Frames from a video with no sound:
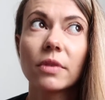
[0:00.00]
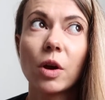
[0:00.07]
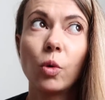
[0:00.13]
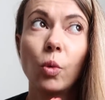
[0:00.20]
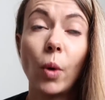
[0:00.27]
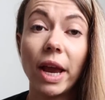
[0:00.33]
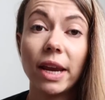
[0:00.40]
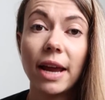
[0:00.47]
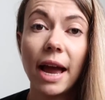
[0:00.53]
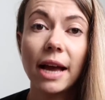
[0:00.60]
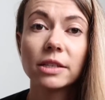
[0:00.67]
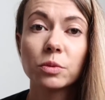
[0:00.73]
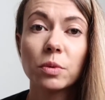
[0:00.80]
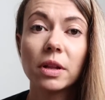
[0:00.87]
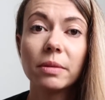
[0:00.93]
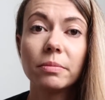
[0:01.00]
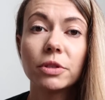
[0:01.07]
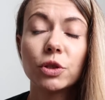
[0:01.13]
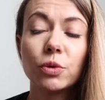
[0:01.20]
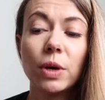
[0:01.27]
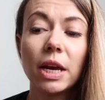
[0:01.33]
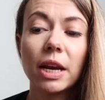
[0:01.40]
weight as well in
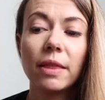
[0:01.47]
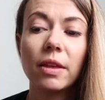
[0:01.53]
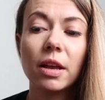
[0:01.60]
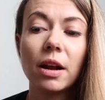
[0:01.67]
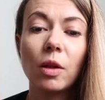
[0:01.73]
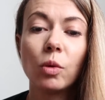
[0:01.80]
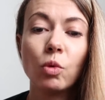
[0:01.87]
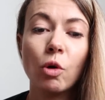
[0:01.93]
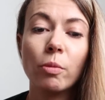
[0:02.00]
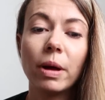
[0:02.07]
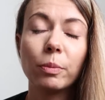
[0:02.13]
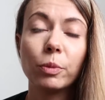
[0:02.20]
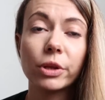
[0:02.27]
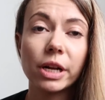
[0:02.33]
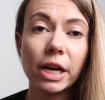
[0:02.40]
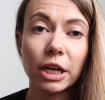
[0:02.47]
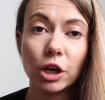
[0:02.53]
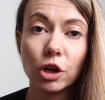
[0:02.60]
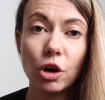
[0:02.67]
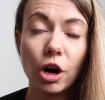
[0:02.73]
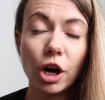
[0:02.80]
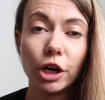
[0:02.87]
between, and then I'll warm up with like a
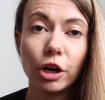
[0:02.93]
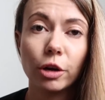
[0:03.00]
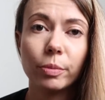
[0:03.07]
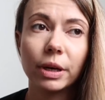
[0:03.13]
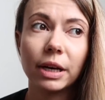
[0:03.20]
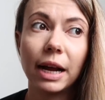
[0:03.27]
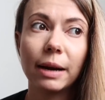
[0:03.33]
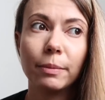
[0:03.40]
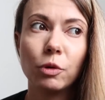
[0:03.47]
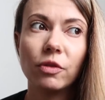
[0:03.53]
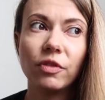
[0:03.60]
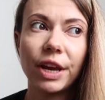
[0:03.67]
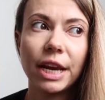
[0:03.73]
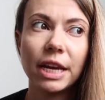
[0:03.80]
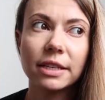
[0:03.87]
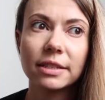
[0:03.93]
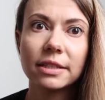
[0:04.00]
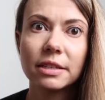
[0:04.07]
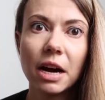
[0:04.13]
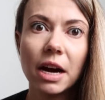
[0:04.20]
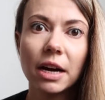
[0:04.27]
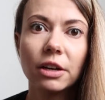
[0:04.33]
cardio but like more of a HIIT
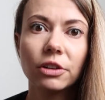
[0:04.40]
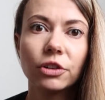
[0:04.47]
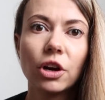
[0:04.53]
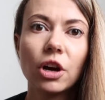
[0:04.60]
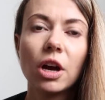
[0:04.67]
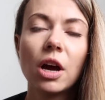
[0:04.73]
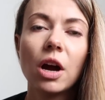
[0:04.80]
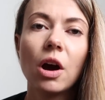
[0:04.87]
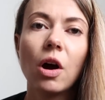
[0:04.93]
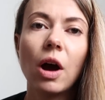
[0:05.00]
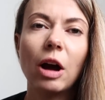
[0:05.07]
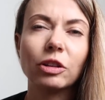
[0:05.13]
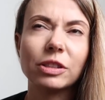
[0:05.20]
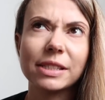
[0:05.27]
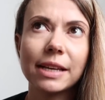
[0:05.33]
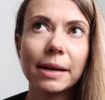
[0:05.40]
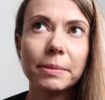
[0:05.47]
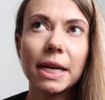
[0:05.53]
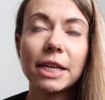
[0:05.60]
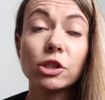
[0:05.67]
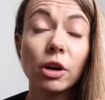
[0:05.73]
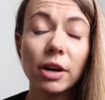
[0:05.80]
styled on some
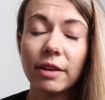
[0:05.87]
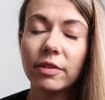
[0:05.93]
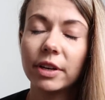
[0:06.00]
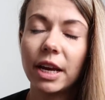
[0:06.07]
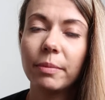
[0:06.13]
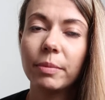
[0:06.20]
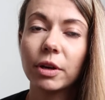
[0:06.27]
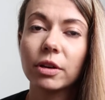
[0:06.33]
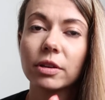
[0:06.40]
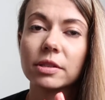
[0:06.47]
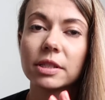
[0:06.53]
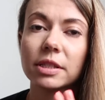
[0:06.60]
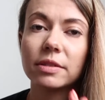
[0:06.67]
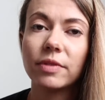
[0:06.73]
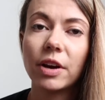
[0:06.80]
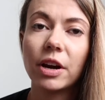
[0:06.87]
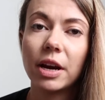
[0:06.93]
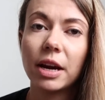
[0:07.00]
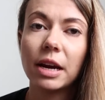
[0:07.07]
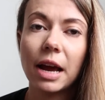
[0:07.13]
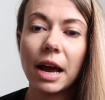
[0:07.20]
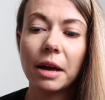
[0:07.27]
days, not every day because it's
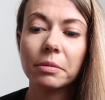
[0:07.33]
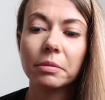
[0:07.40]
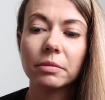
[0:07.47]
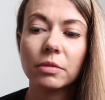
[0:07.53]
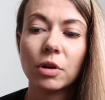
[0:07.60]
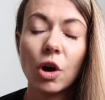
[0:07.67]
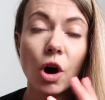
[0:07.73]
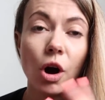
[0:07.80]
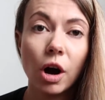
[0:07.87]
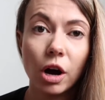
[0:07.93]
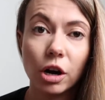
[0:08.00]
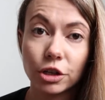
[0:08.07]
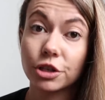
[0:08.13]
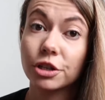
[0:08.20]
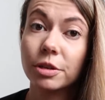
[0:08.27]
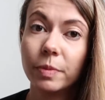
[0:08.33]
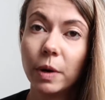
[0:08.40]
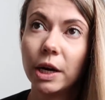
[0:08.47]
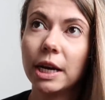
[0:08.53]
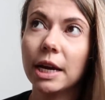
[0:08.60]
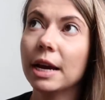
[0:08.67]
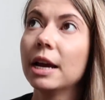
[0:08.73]
very harsh on the
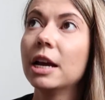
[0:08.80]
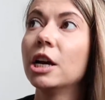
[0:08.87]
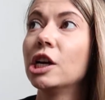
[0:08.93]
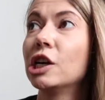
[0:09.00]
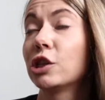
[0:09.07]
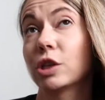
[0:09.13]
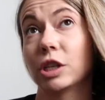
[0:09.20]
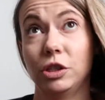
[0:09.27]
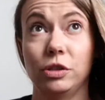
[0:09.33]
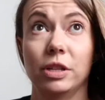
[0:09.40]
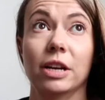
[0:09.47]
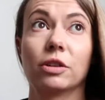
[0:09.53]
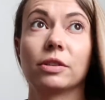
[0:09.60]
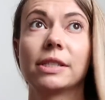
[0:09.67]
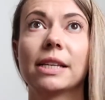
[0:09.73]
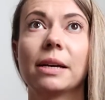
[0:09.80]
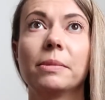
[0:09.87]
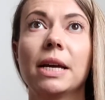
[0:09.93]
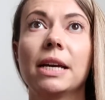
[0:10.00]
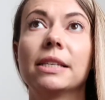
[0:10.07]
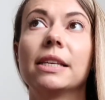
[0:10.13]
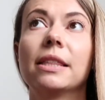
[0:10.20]
body. So I do that on some
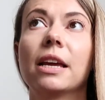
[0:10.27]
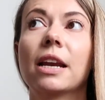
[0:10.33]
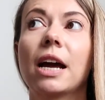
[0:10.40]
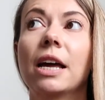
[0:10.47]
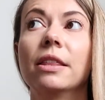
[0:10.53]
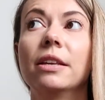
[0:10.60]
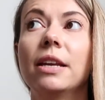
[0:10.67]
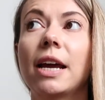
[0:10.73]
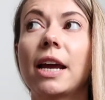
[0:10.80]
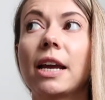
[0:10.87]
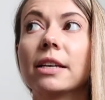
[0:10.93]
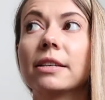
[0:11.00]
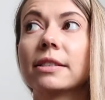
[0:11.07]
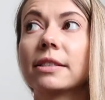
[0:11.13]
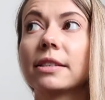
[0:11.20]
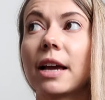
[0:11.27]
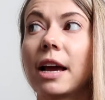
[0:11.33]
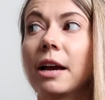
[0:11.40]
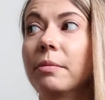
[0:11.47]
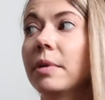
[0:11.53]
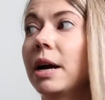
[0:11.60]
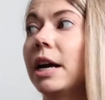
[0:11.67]
days, and then other days
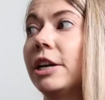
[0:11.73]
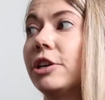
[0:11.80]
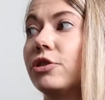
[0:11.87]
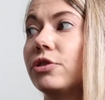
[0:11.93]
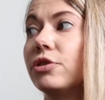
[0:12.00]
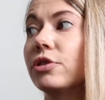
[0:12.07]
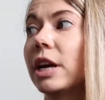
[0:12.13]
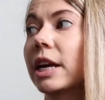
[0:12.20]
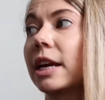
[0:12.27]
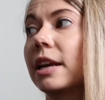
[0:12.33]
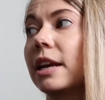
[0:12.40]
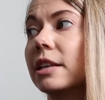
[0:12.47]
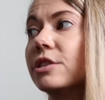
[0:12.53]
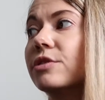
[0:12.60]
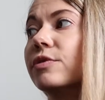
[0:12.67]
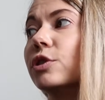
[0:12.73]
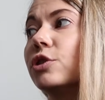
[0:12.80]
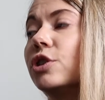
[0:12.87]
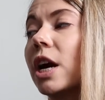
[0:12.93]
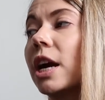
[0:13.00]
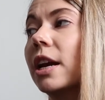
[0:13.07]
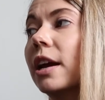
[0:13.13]
I do like an interval
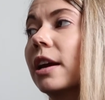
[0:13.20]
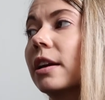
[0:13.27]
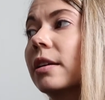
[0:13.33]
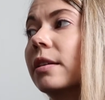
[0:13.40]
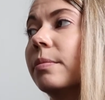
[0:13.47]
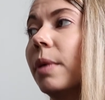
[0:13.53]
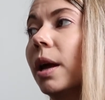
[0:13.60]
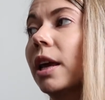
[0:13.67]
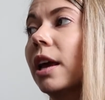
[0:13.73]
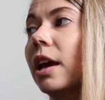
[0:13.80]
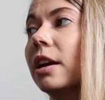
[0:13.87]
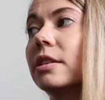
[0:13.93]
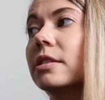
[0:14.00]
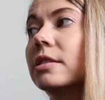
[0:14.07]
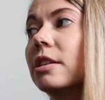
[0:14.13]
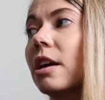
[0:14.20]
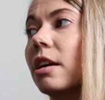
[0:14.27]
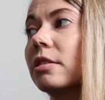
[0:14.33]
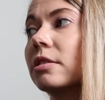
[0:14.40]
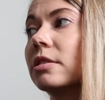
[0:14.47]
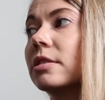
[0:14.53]
training. My cat is nuts.